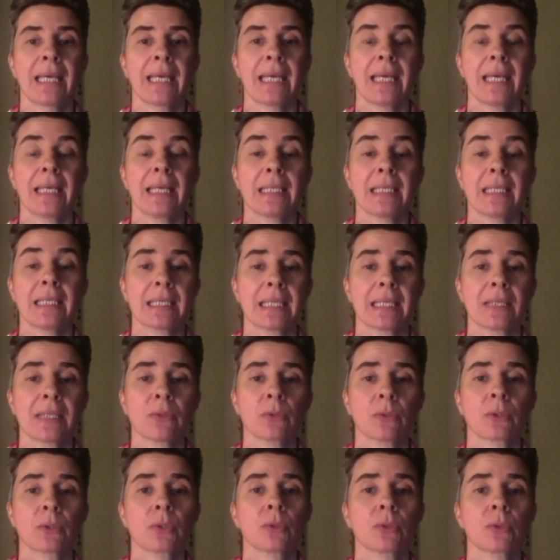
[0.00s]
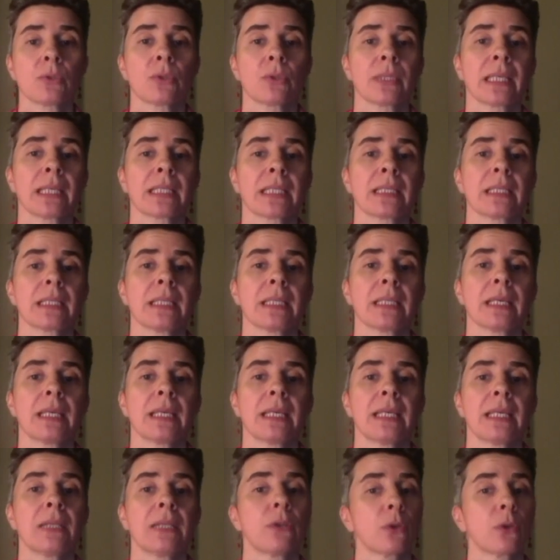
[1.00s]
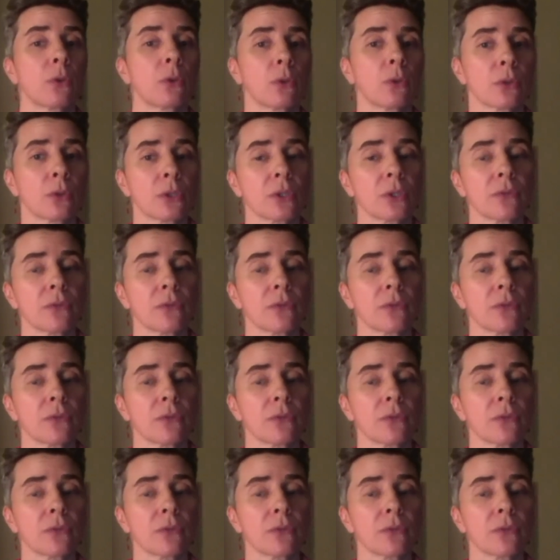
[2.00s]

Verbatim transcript: And he says also that in the course